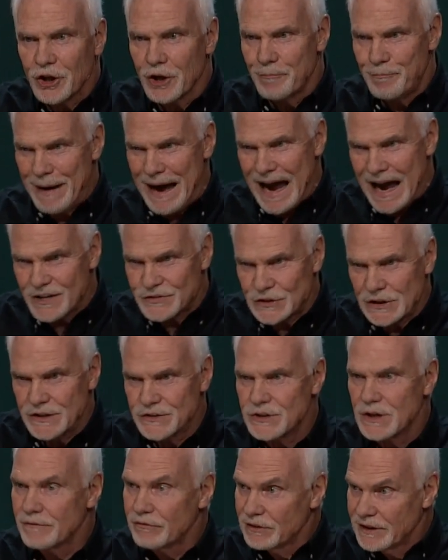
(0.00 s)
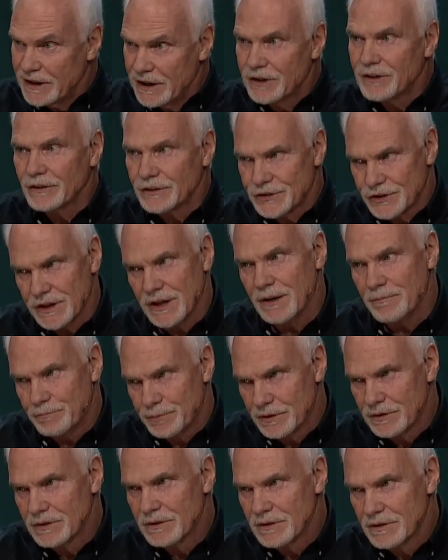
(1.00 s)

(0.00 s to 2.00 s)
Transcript: capacities of leadership.